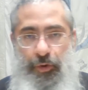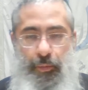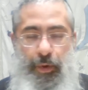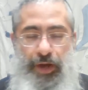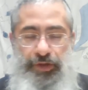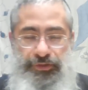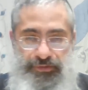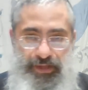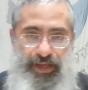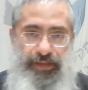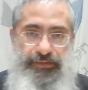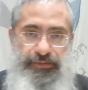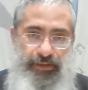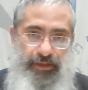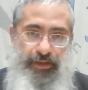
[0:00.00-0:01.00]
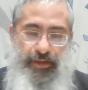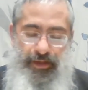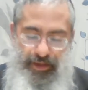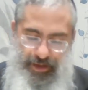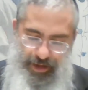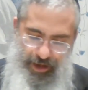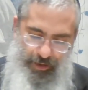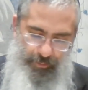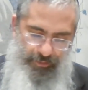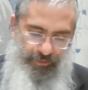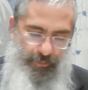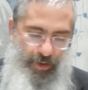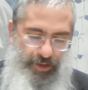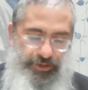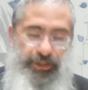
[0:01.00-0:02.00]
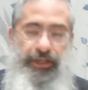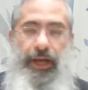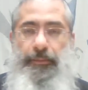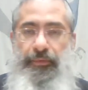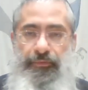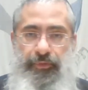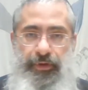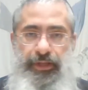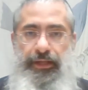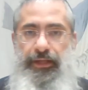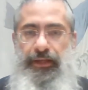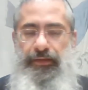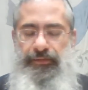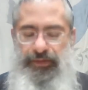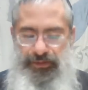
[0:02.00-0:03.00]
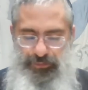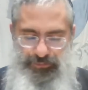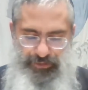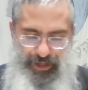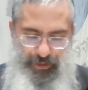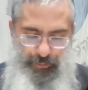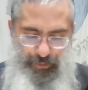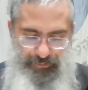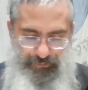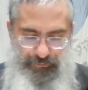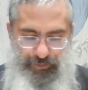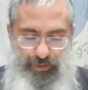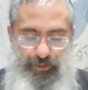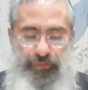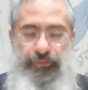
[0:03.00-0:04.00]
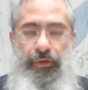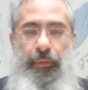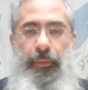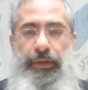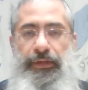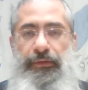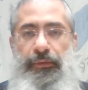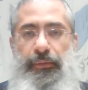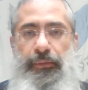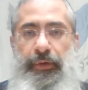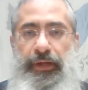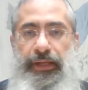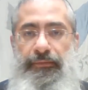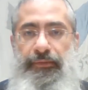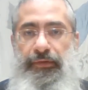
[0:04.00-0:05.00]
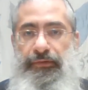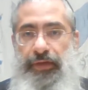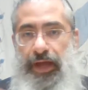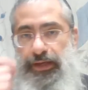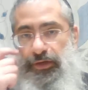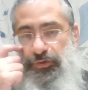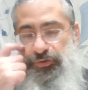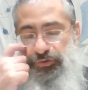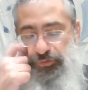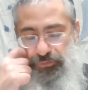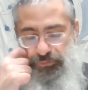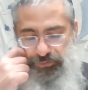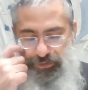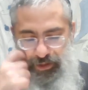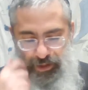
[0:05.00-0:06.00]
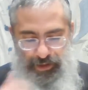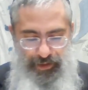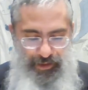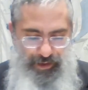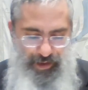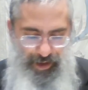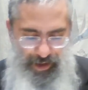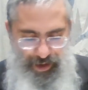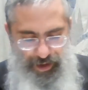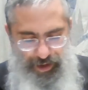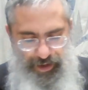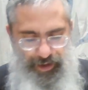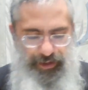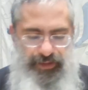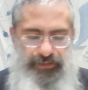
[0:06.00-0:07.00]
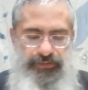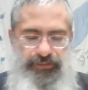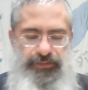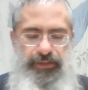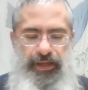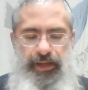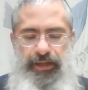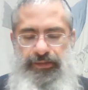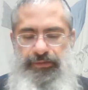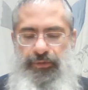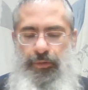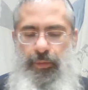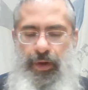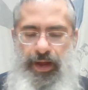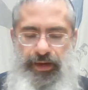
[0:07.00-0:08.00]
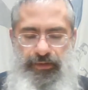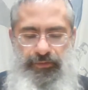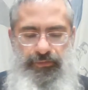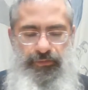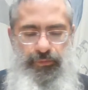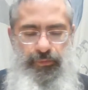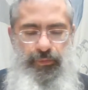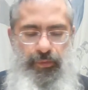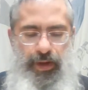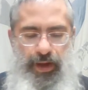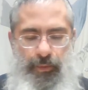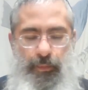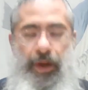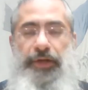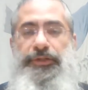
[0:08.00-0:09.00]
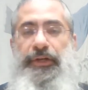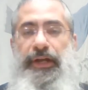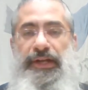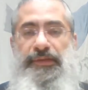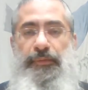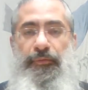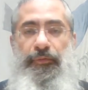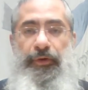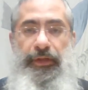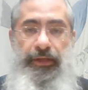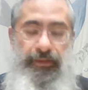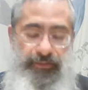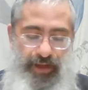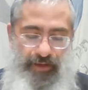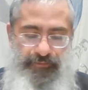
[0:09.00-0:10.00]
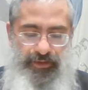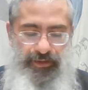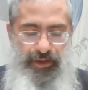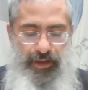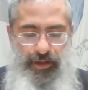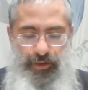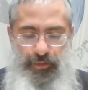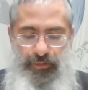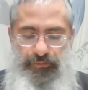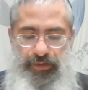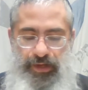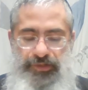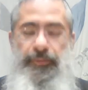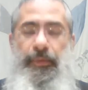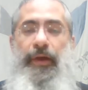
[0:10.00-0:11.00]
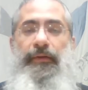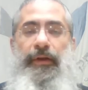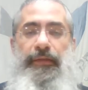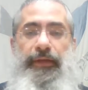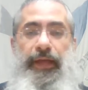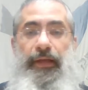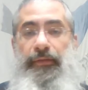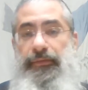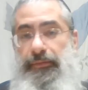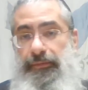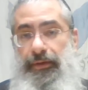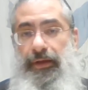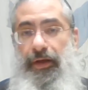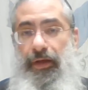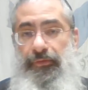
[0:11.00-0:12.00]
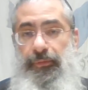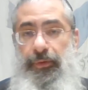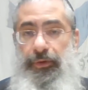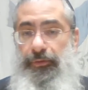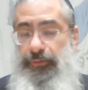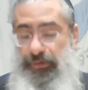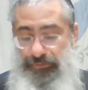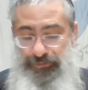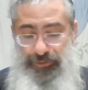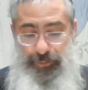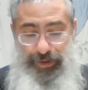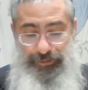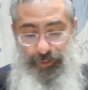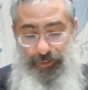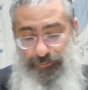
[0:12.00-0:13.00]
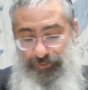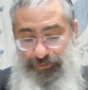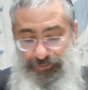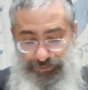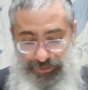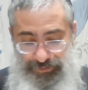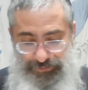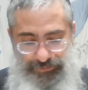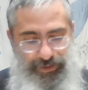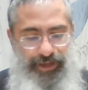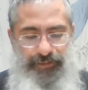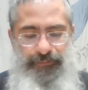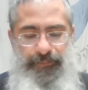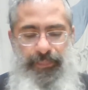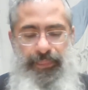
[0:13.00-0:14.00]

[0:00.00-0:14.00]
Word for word: wash his hands with a washing cup before he could continue saying words of Torah. So when you even tie your shoes uh, it's, uh, it's required to uh, wash your hands before you can daven or say Shema or anything else. Uh, also, a good reason to wear loafers, just saying.